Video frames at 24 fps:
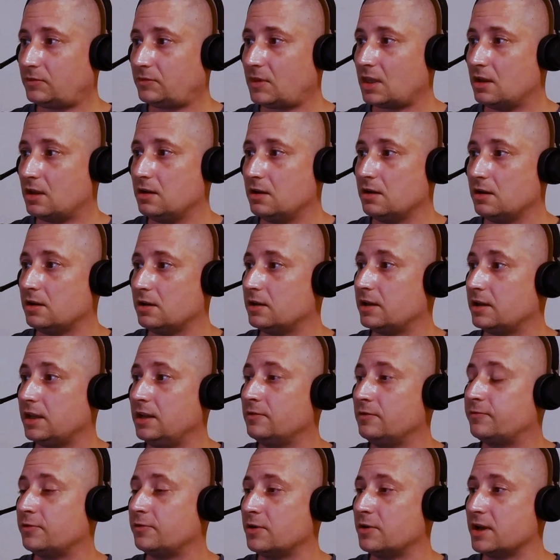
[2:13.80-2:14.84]

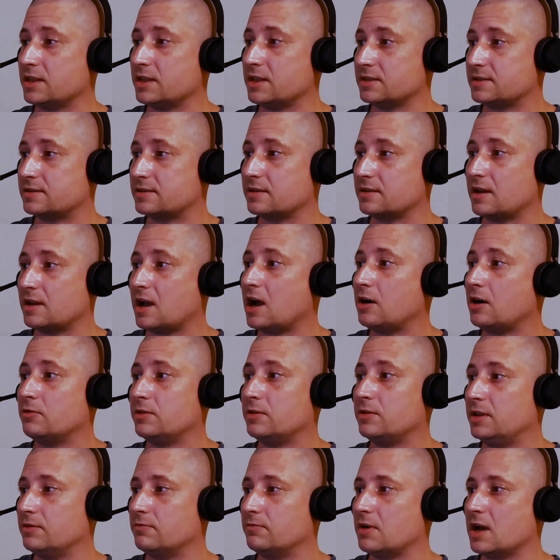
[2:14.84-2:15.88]
influence how
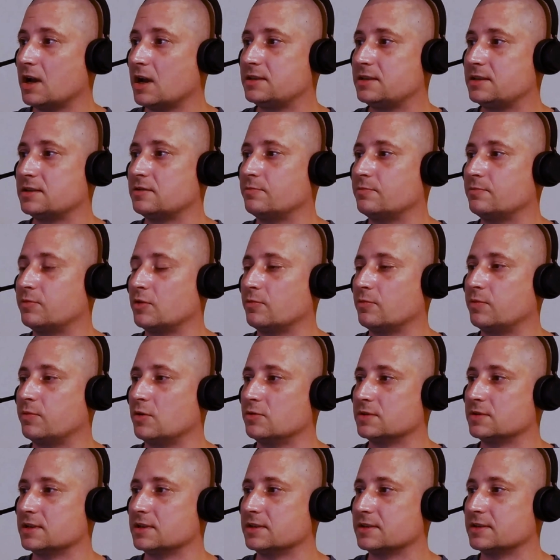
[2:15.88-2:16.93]
he writes the
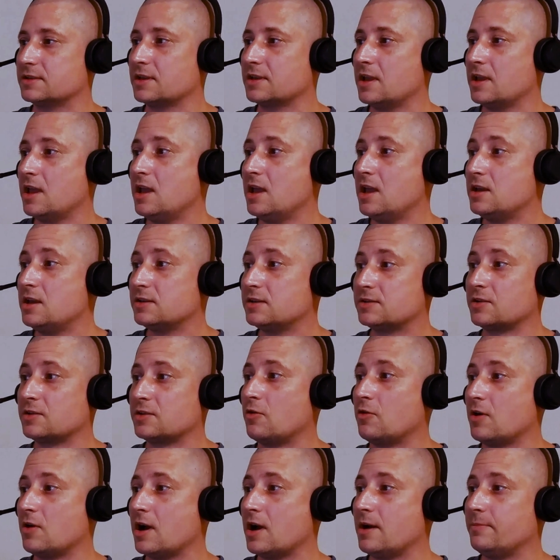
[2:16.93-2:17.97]
proposals.
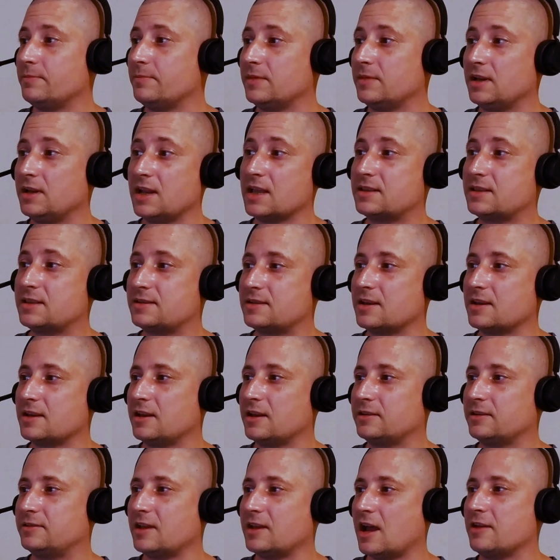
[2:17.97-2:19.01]
So let's
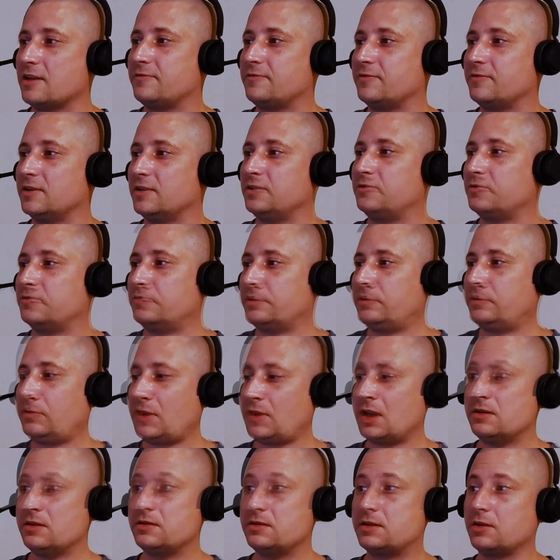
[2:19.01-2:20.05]
dive into
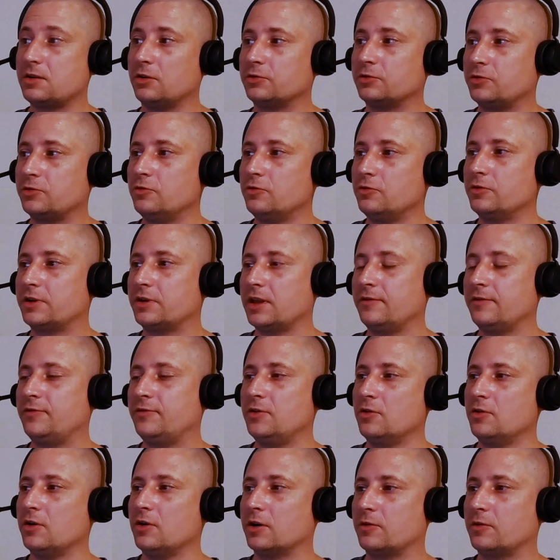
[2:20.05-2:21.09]
it. So to give
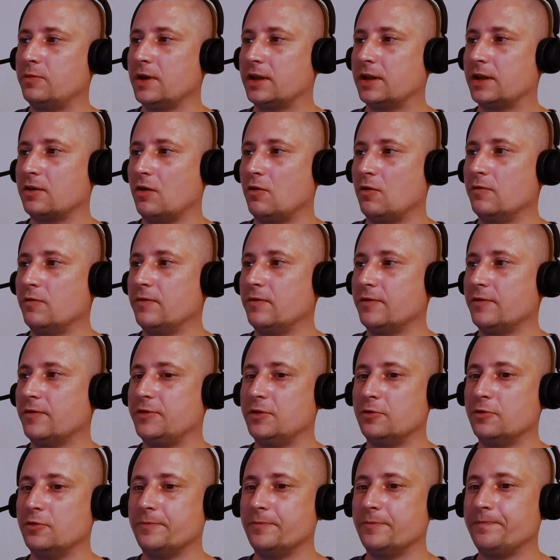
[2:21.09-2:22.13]
you a quick overview,